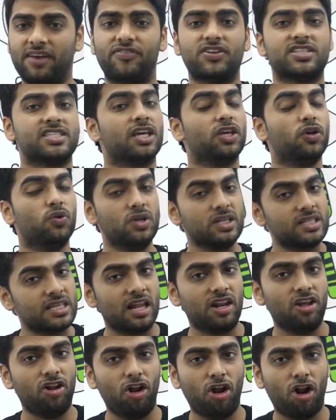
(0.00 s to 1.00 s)
If it's a
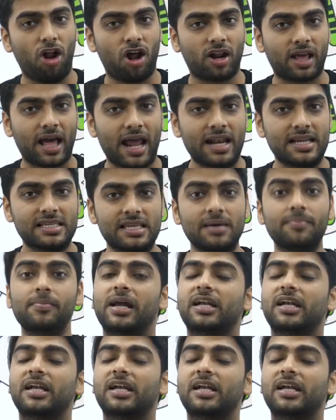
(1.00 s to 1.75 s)
unicellular organism,